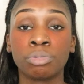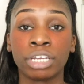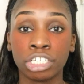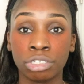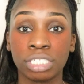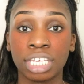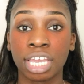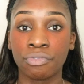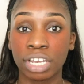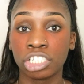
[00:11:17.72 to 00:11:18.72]
we are
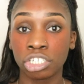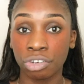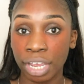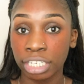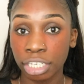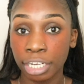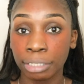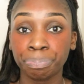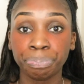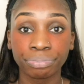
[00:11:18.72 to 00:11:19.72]
using a reddish
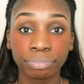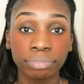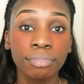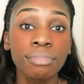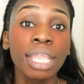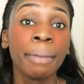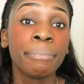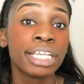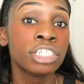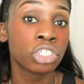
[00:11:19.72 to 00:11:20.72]
corrector
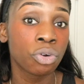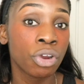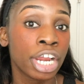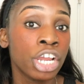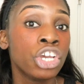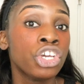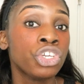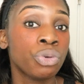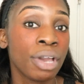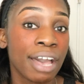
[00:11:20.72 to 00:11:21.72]
make sure
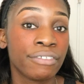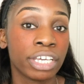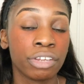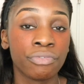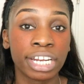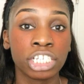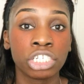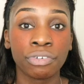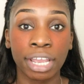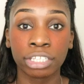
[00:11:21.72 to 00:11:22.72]
you have a good reddish
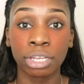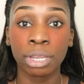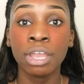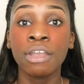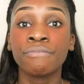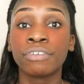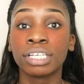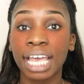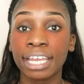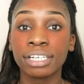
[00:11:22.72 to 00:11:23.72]
corrector for
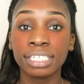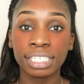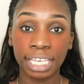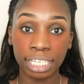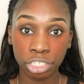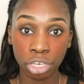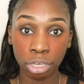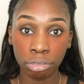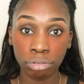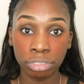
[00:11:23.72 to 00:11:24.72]
lighter skin
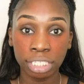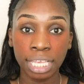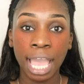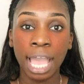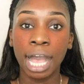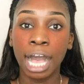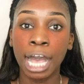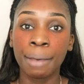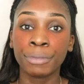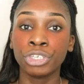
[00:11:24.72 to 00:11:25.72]
tones
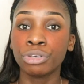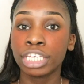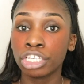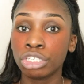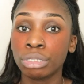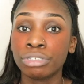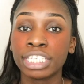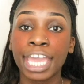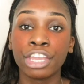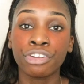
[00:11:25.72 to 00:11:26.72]
um, you can
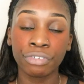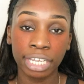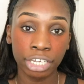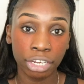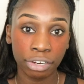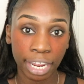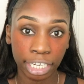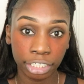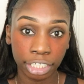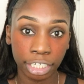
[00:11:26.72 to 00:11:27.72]
use a green
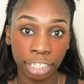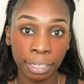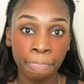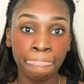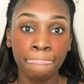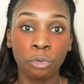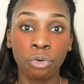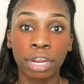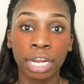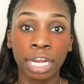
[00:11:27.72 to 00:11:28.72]
corrector or